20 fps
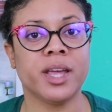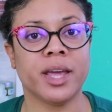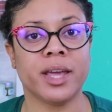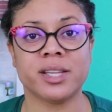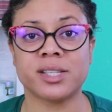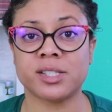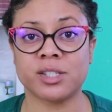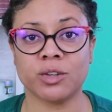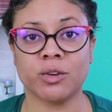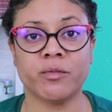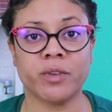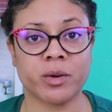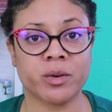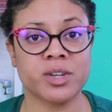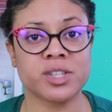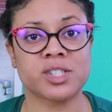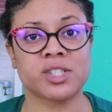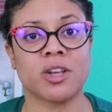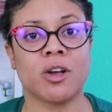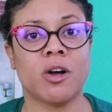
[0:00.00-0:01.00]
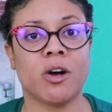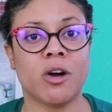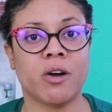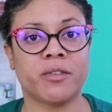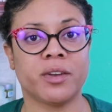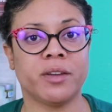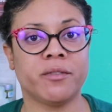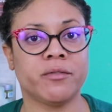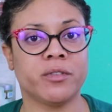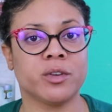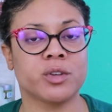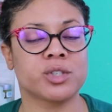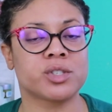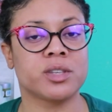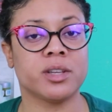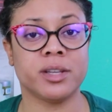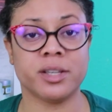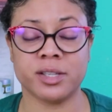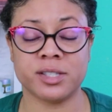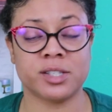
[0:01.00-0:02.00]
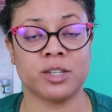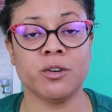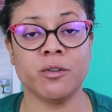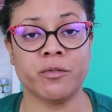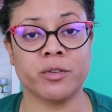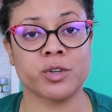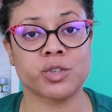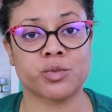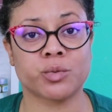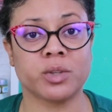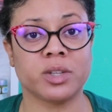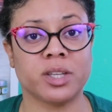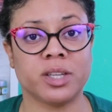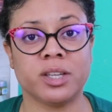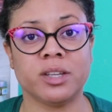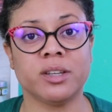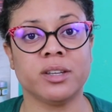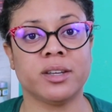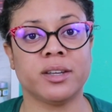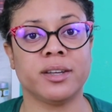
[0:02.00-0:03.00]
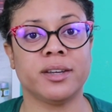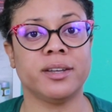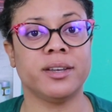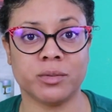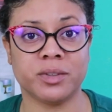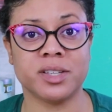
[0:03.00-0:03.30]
It's still very soft. It feels it still feels really good.